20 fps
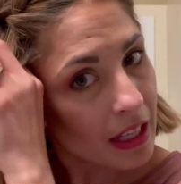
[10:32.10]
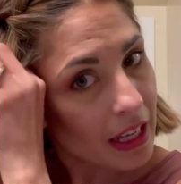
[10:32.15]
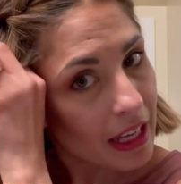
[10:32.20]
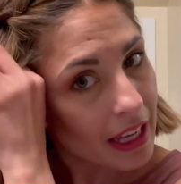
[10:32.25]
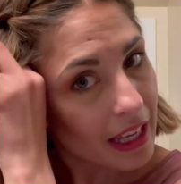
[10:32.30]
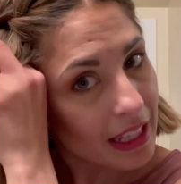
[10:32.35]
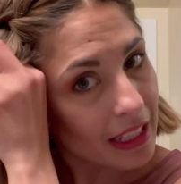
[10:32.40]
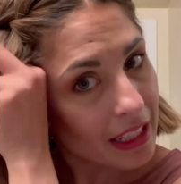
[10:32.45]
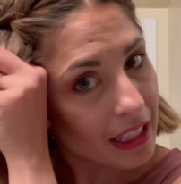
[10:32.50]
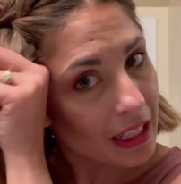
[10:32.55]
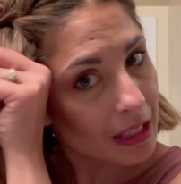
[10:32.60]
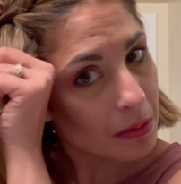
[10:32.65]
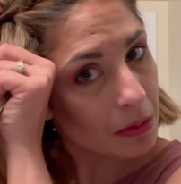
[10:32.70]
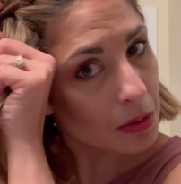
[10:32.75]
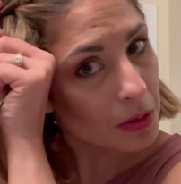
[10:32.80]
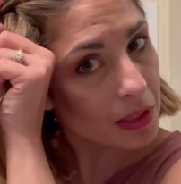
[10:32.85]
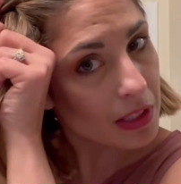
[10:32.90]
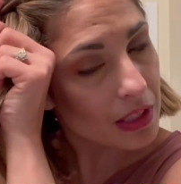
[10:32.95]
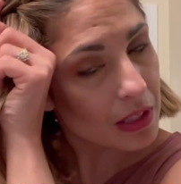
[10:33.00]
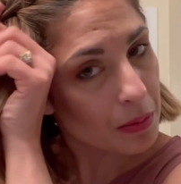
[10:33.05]
And I'm
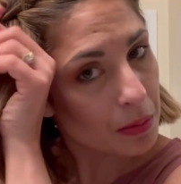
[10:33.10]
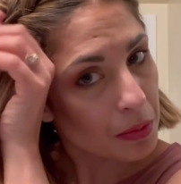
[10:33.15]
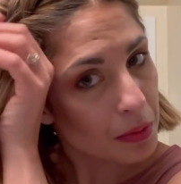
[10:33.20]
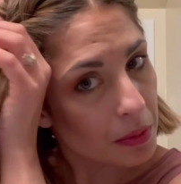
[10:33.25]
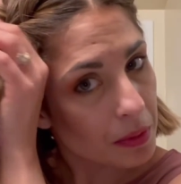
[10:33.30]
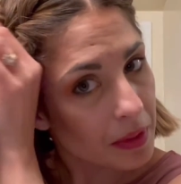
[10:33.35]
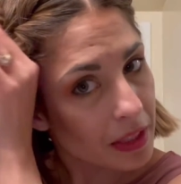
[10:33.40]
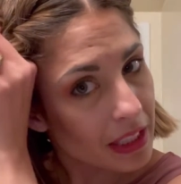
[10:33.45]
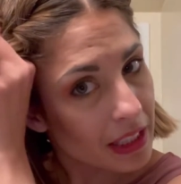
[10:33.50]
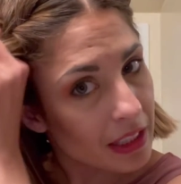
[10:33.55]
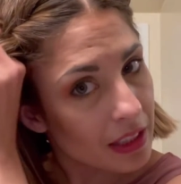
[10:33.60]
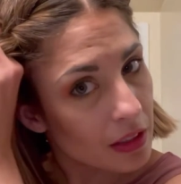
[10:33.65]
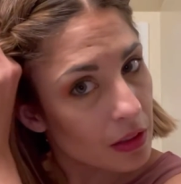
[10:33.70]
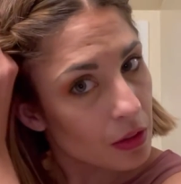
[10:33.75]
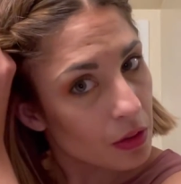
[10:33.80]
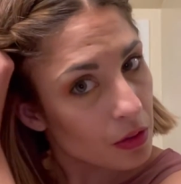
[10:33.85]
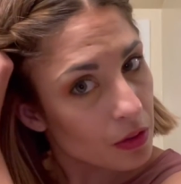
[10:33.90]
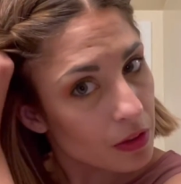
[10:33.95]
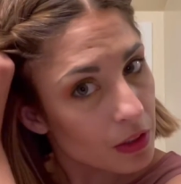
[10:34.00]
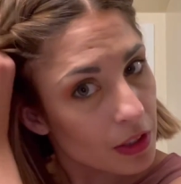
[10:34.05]
going to bring it
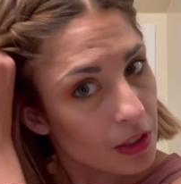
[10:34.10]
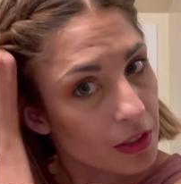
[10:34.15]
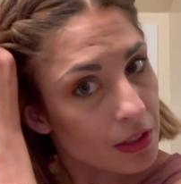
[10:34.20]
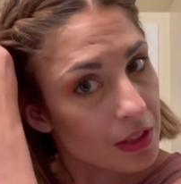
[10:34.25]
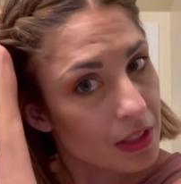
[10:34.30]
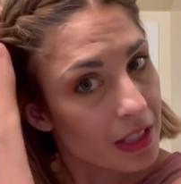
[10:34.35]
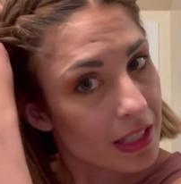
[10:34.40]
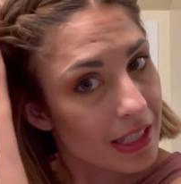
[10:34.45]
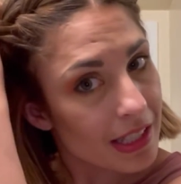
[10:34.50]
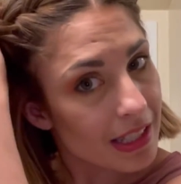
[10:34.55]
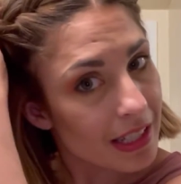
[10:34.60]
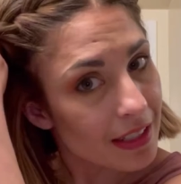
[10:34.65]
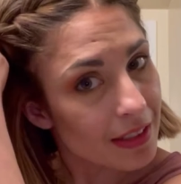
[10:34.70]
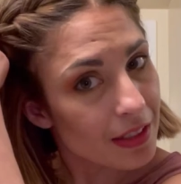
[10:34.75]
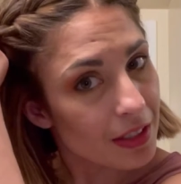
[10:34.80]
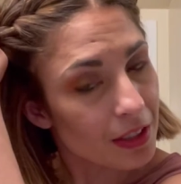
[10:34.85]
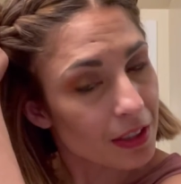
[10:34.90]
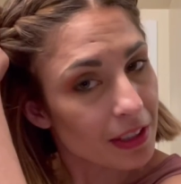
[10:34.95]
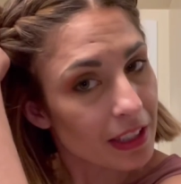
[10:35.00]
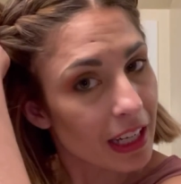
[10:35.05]
over to the
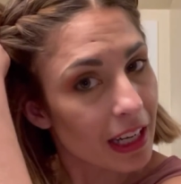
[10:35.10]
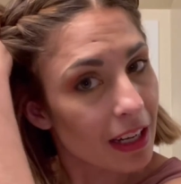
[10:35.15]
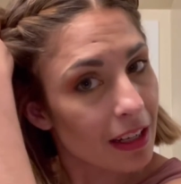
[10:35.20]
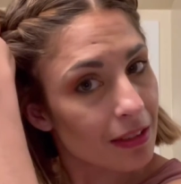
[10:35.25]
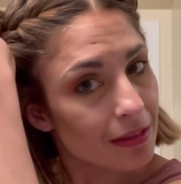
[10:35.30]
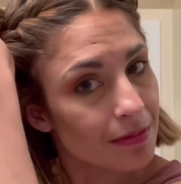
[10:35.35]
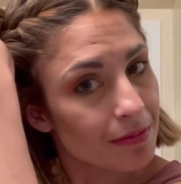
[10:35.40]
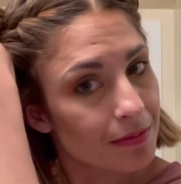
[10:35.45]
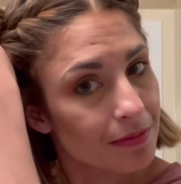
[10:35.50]
center now.